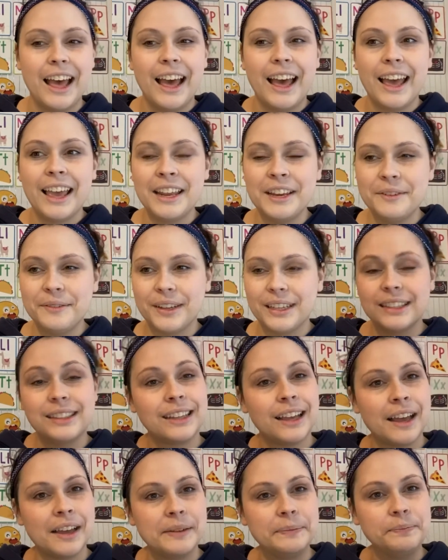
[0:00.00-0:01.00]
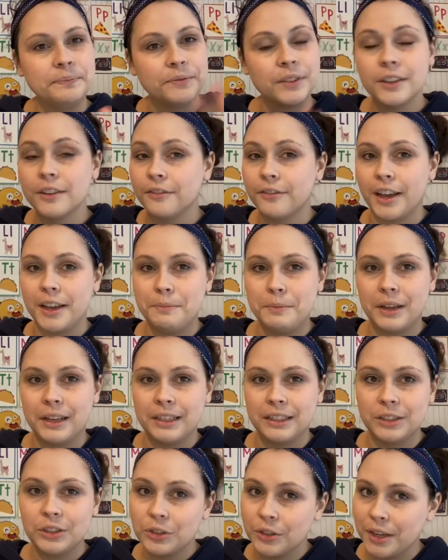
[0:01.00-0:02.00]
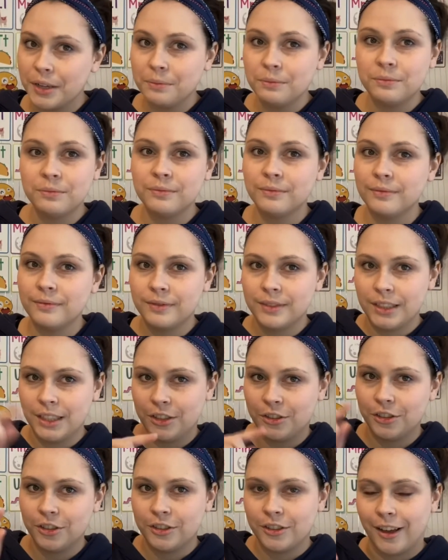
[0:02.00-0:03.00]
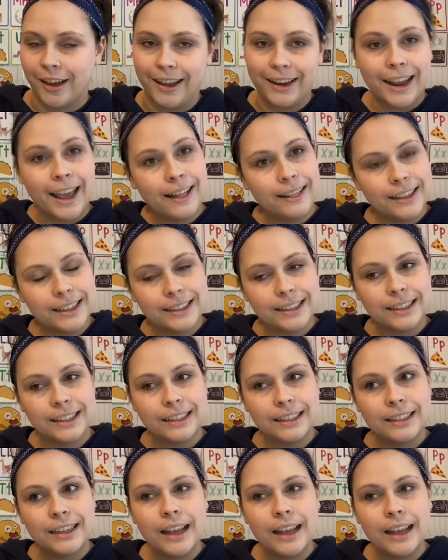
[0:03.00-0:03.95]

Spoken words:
Anyways, find me on Instagram, teacher.allison.